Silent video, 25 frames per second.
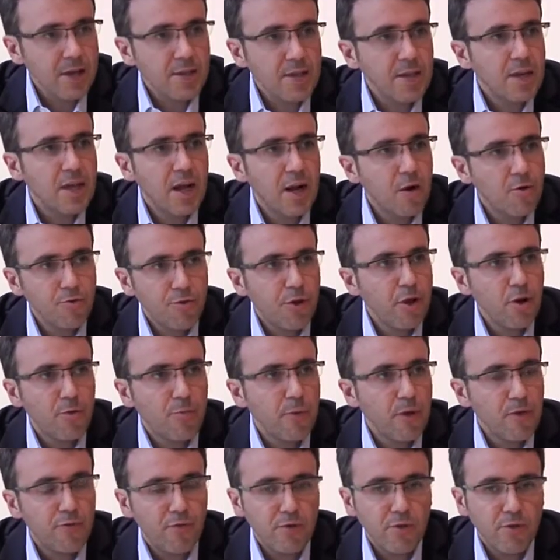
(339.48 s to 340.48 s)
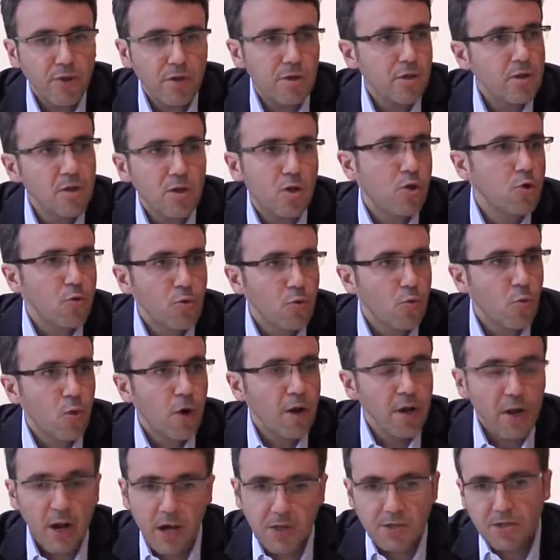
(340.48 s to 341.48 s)
ideal or tailor-made for this is
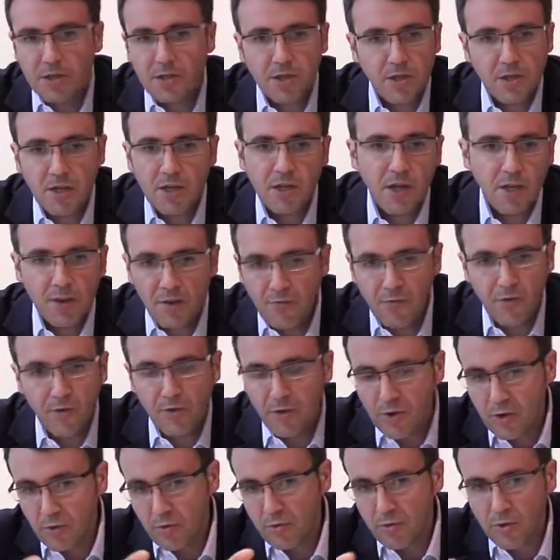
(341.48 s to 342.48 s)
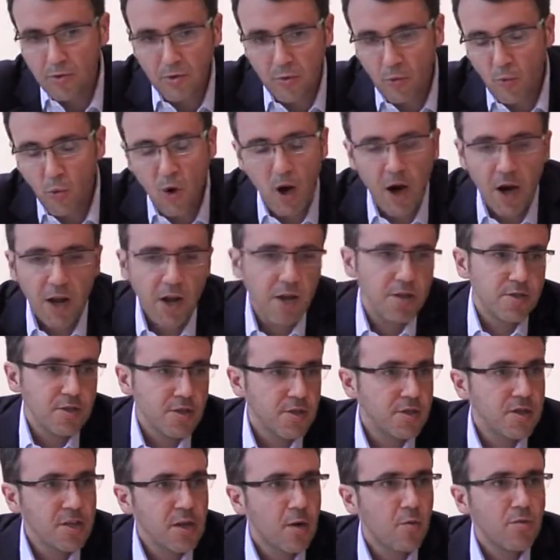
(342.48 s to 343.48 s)
Uruguay. Argentina defaulted in 2001,
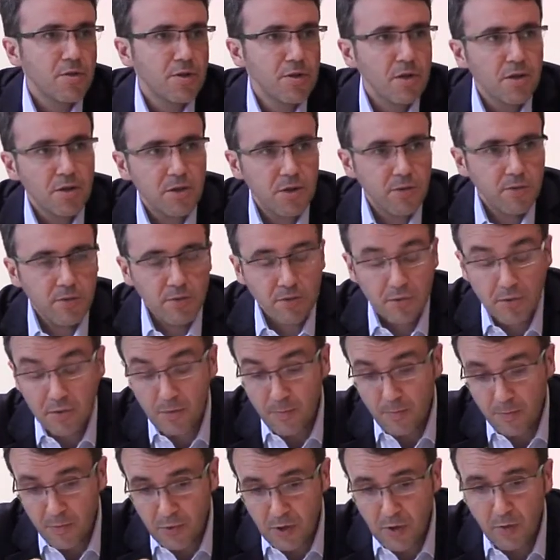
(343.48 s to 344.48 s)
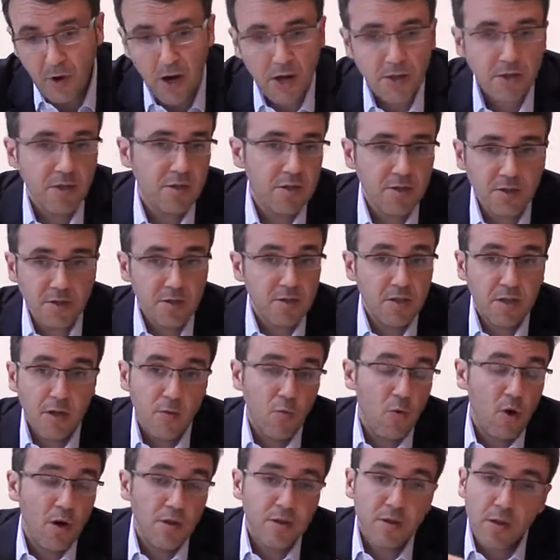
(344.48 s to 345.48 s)
Argentina was in a severe crisis,
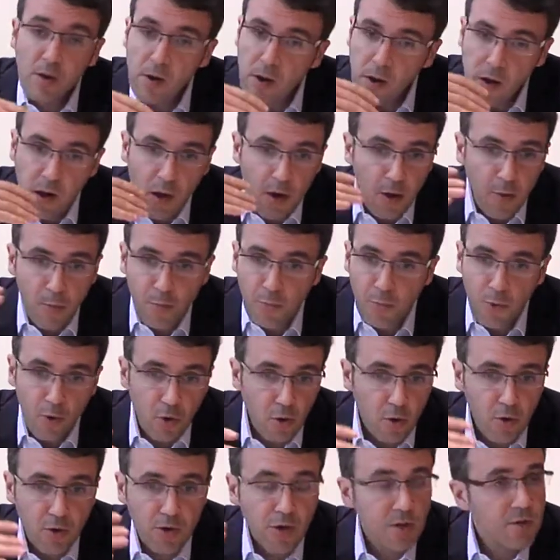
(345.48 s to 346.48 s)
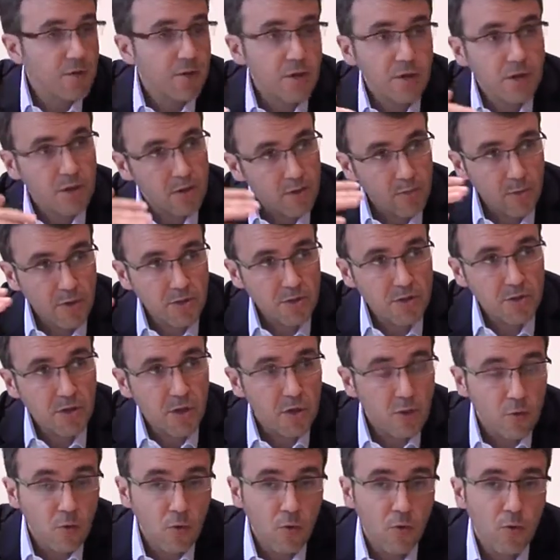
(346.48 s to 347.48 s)
Argentina was prolonging this as much as
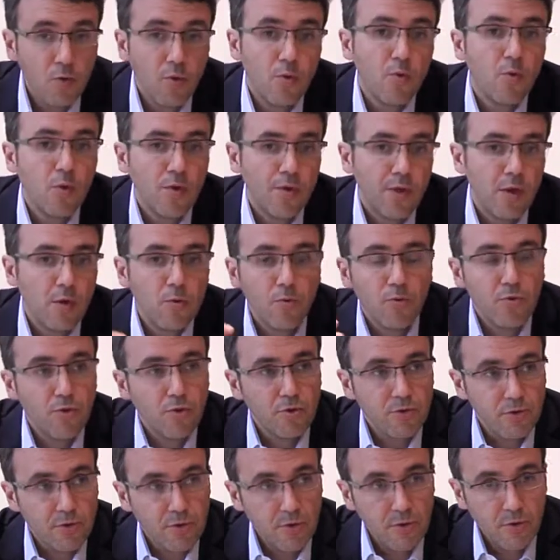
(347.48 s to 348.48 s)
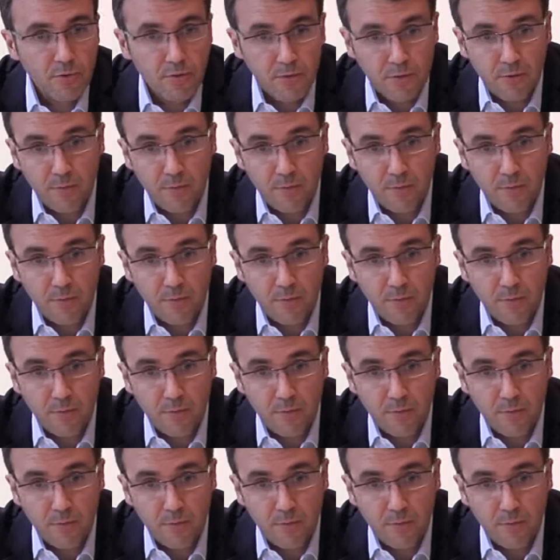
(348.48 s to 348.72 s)
they could. When they could not